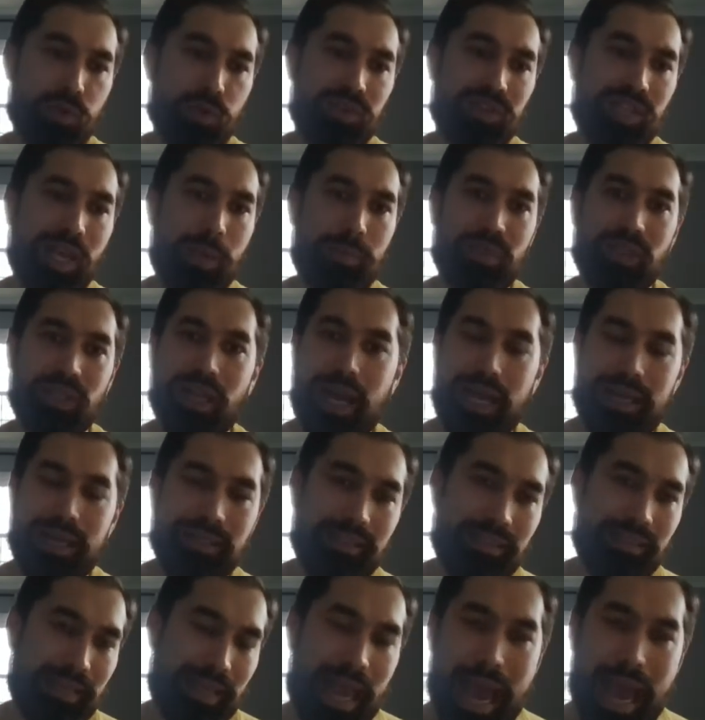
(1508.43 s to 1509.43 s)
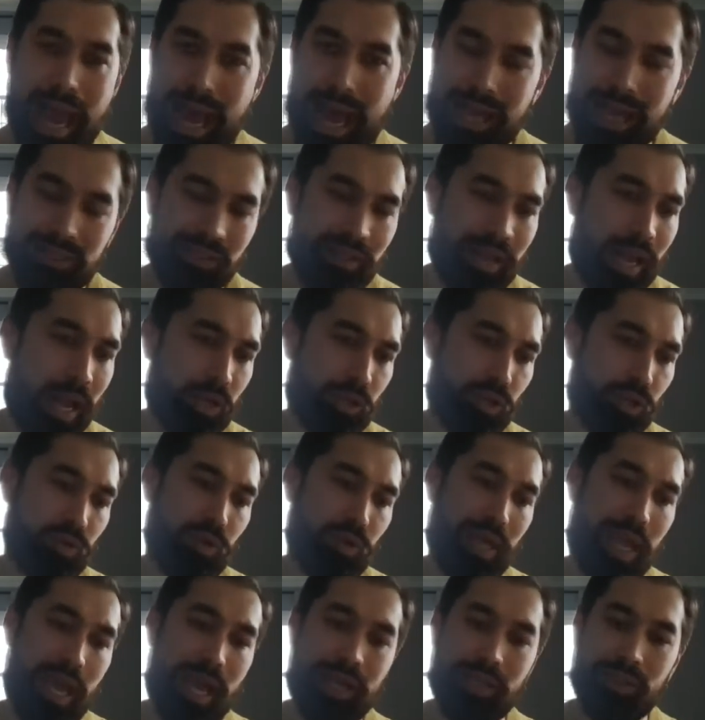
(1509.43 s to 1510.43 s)
subsidized gas, natural
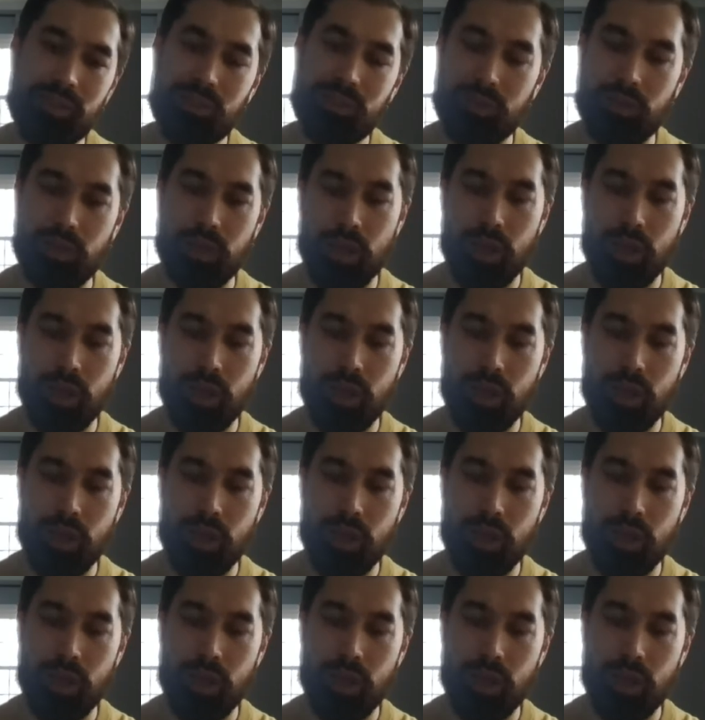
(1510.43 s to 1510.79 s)
gas,